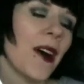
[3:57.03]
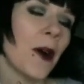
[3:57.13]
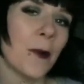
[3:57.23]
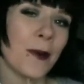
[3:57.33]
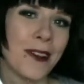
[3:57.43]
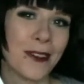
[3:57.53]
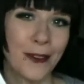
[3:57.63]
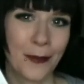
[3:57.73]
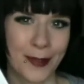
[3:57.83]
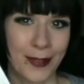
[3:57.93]
I don't
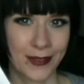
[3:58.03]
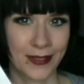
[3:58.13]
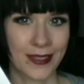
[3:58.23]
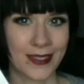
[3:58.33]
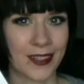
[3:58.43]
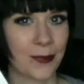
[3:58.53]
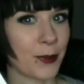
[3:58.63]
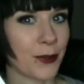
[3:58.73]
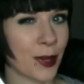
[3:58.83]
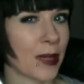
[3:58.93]
know whether this has
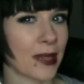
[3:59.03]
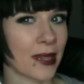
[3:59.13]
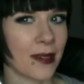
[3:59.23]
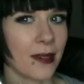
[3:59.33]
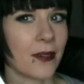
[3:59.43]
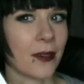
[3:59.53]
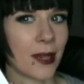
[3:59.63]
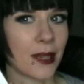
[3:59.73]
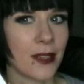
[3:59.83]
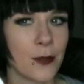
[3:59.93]
been translated into
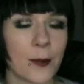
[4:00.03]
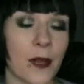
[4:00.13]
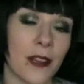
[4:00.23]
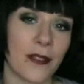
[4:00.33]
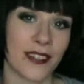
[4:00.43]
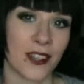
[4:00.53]
English, but if